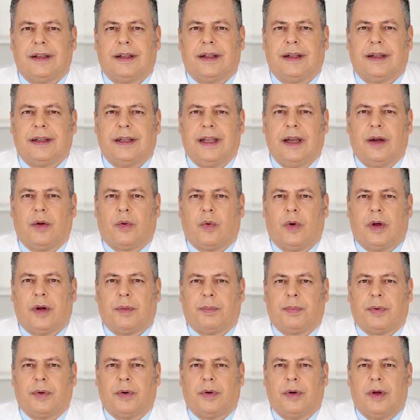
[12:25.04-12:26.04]
20
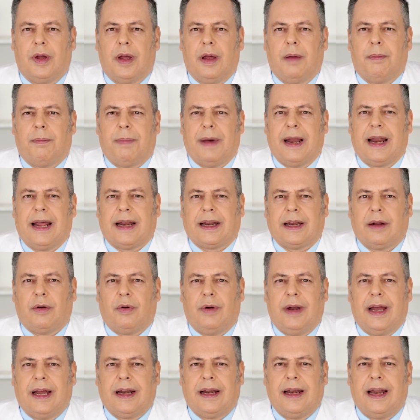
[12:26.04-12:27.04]
grams of
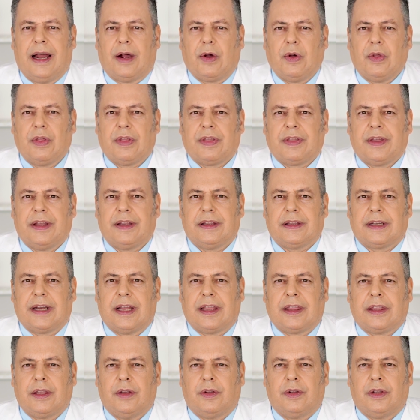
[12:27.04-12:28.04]
chocolate biscuits,
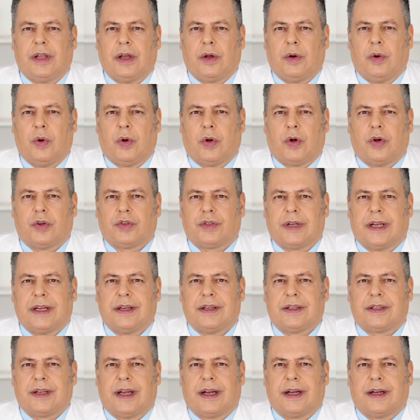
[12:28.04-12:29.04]
2 pieces,
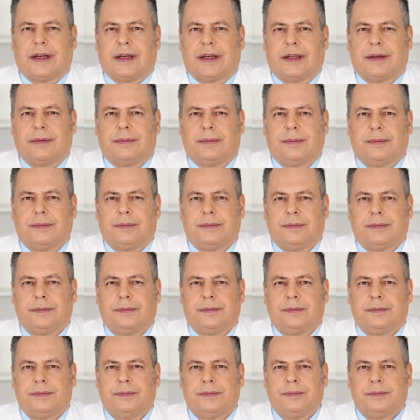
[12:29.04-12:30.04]

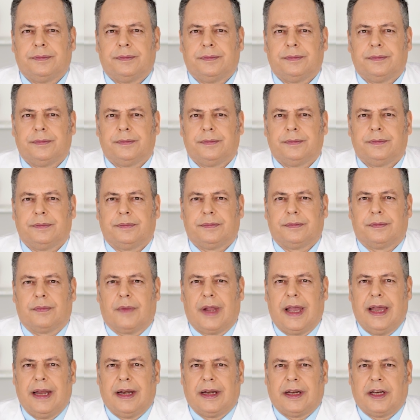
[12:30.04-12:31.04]
22
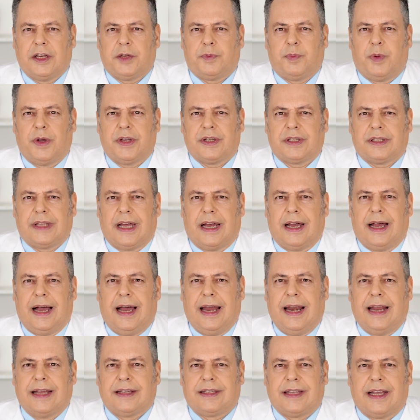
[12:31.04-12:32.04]
grams of
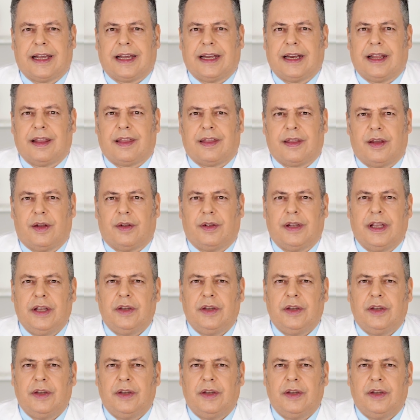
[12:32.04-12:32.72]
potato crisps,